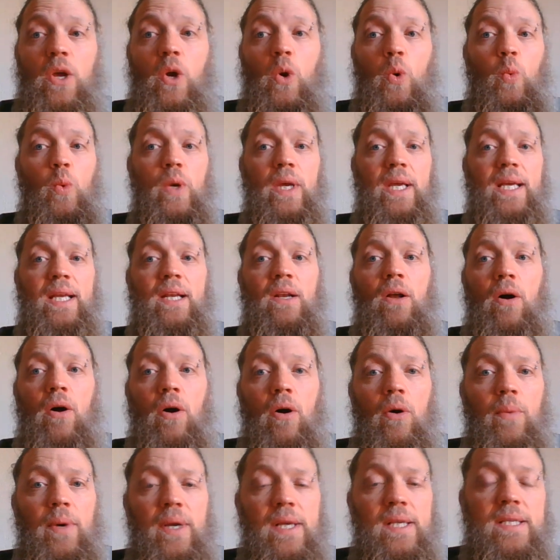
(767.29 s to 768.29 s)
we can
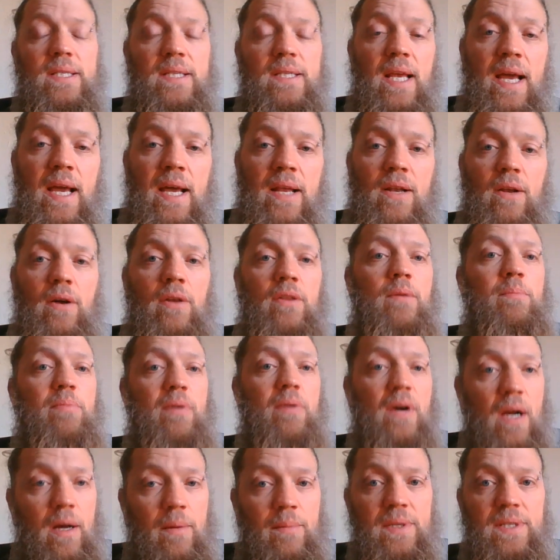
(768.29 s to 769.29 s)
always stand on the
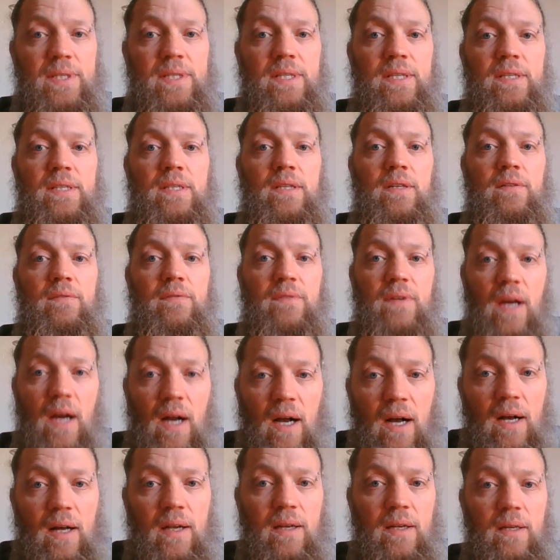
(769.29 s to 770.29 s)
promises of
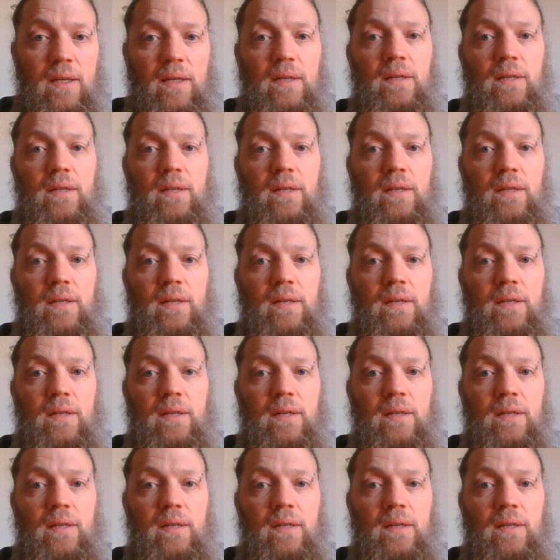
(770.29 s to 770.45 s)
God.